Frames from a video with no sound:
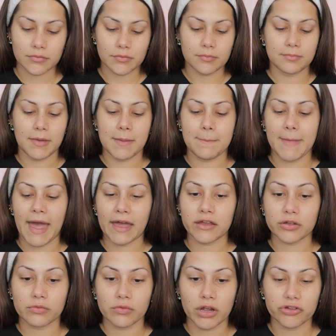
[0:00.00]
my
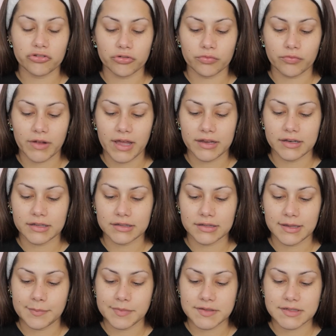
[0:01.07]
MAC Russian Red
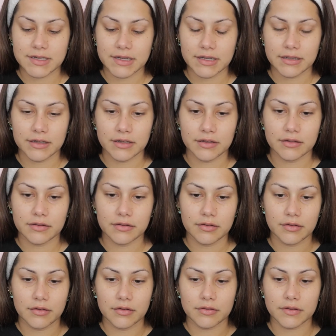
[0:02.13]
lipstick,
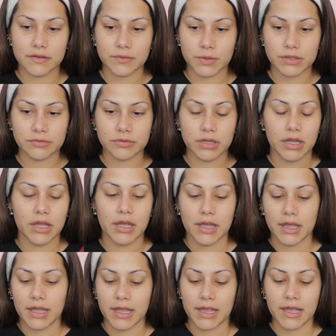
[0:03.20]
this one,
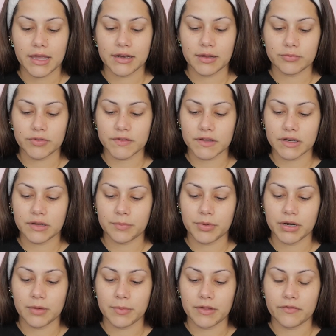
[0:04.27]
and I'm just gonna put
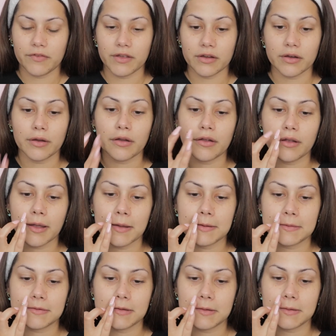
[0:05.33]
it on my finger and
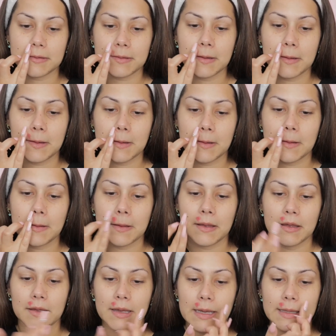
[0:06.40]
kind of just
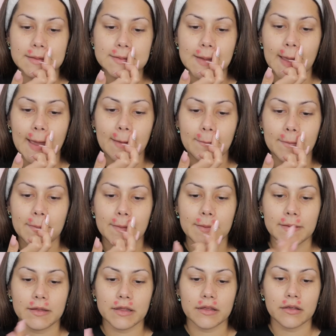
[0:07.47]
tap
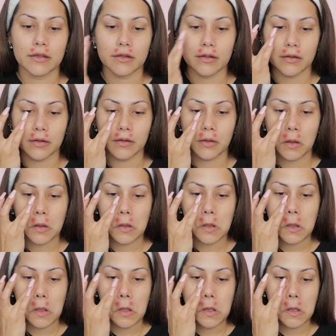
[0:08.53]
here
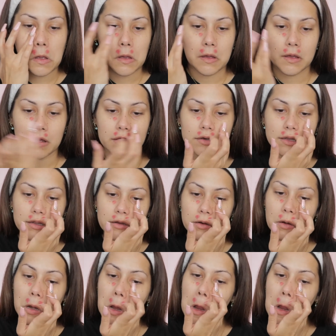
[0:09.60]
and here.